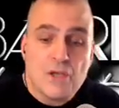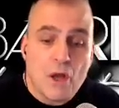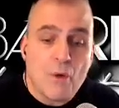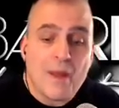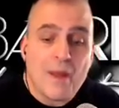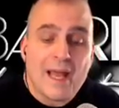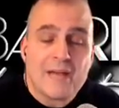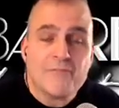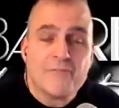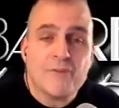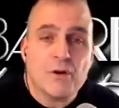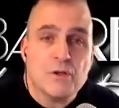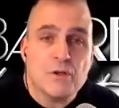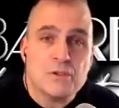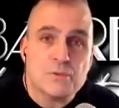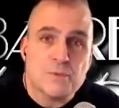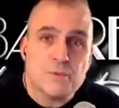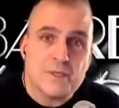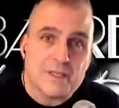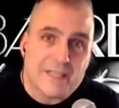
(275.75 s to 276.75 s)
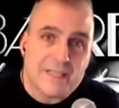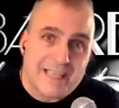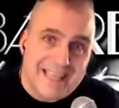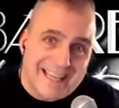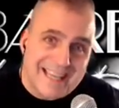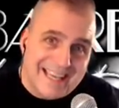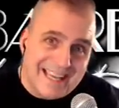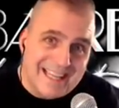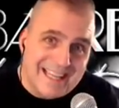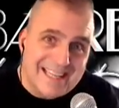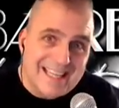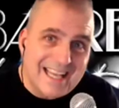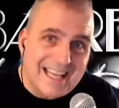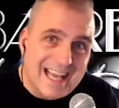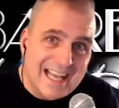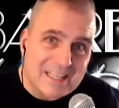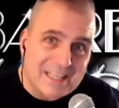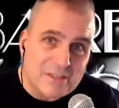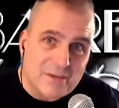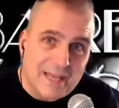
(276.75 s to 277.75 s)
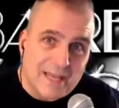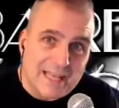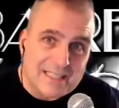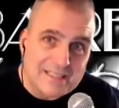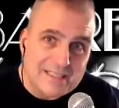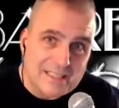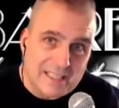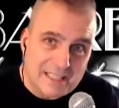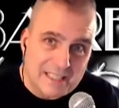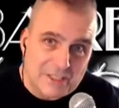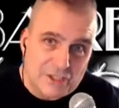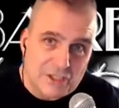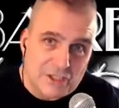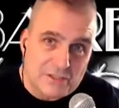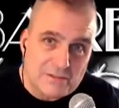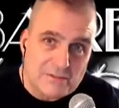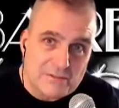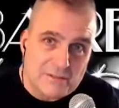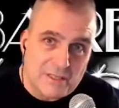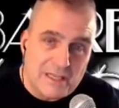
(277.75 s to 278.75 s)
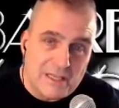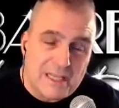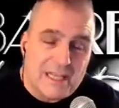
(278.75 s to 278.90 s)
No headphones will kick in the echo cancellation.